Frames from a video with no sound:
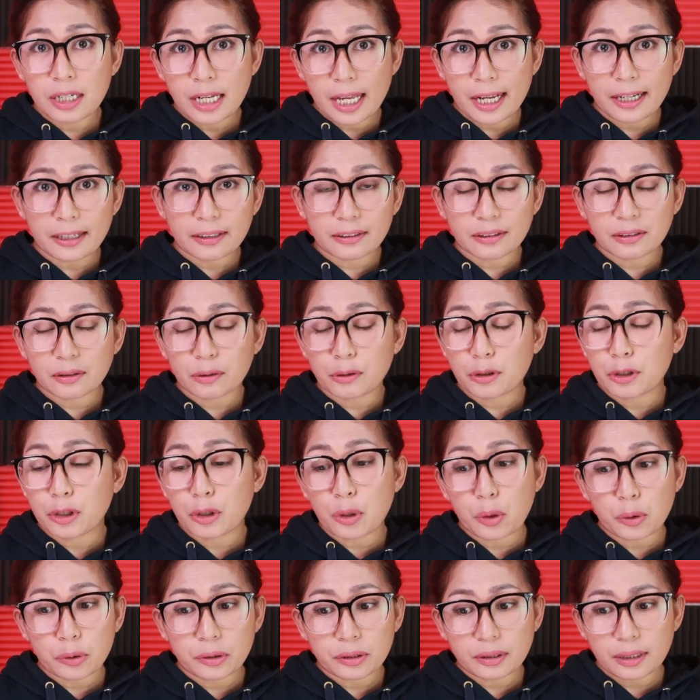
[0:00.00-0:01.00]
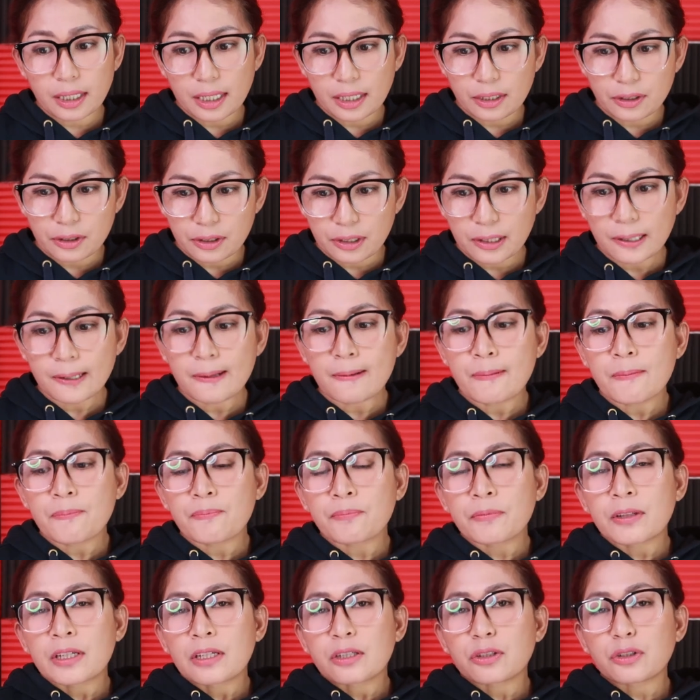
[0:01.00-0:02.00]
length or loan tenor.
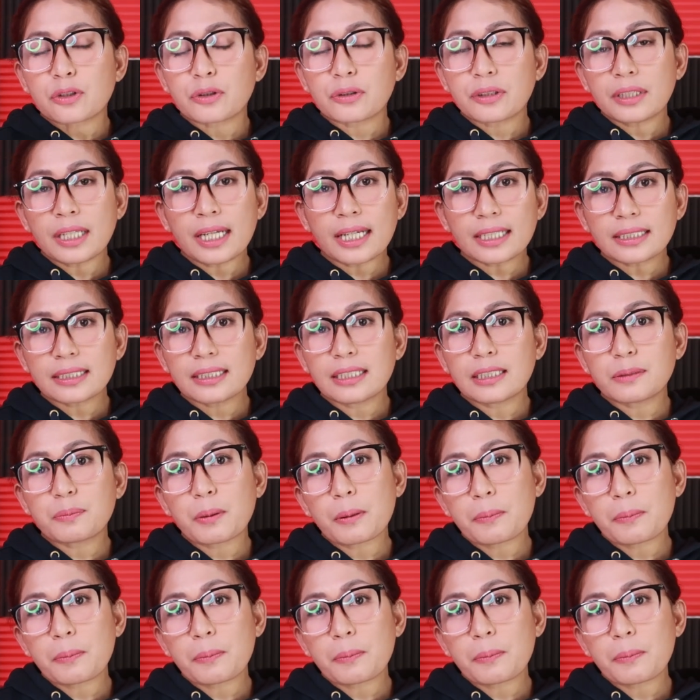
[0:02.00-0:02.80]
So next is